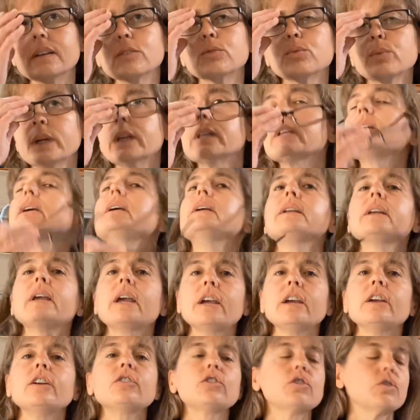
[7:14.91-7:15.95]
really
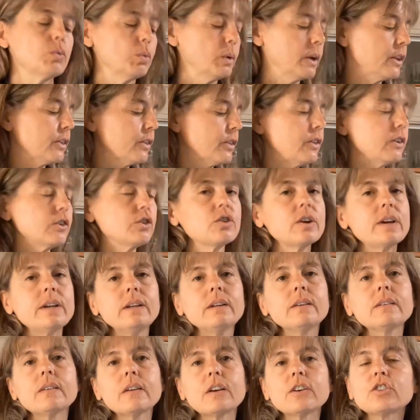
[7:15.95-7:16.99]
engaged with the
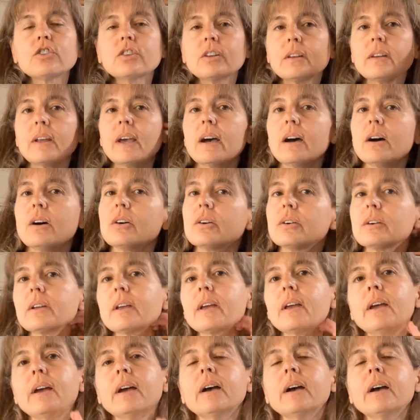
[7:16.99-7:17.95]
training session now,